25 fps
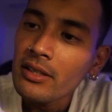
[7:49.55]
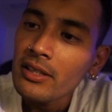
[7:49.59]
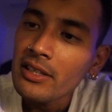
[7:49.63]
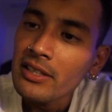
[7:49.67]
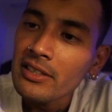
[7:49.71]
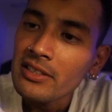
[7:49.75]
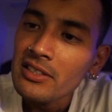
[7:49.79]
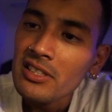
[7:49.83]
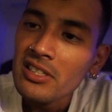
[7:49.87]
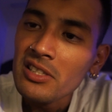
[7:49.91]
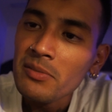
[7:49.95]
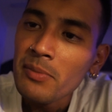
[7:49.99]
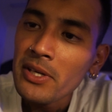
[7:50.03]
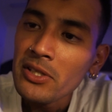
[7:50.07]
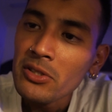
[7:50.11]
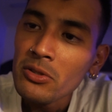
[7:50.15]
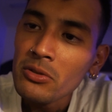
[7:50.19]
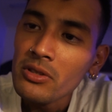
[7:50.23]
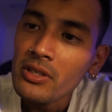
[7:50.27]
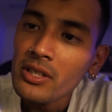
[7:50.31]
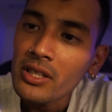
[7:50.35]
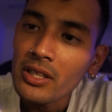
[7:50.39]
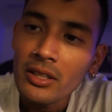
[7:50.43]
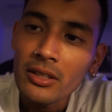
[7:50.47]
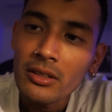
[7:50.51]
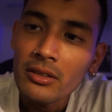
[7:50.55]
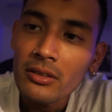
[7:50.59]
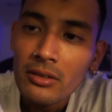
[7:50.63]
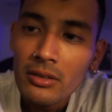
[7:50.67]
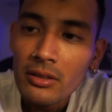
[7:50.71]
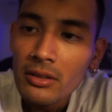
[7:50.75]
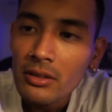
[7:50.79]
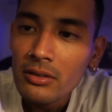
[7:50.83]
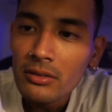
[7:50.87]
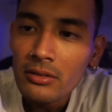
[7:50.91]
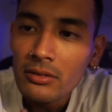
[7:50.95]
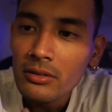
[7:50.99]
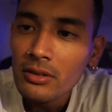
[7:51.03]
it's a special thing, and
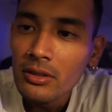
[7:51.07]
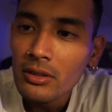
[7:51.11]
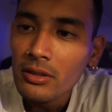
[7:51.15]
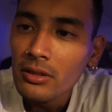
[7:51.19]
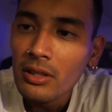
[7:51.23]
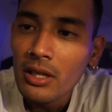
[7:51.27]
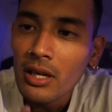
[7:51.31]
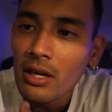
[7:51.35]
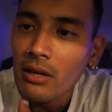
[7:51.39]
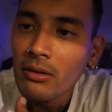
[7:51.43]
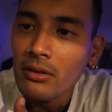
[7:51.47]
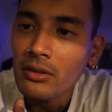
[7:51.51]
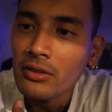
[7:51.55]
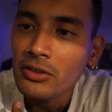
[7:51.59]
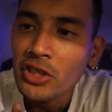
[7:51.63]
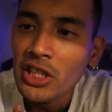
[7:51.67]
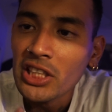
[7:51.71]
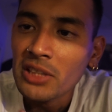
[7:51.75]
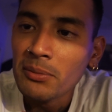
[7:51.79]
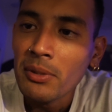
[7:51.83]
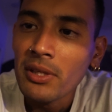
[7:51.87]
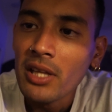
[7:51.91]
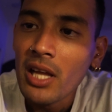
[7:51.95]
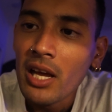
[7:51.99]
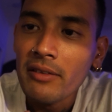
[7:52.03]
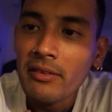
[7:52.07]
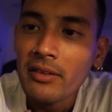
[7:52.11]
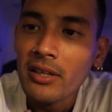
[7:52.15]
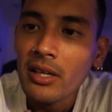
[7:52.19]
I'll change my life.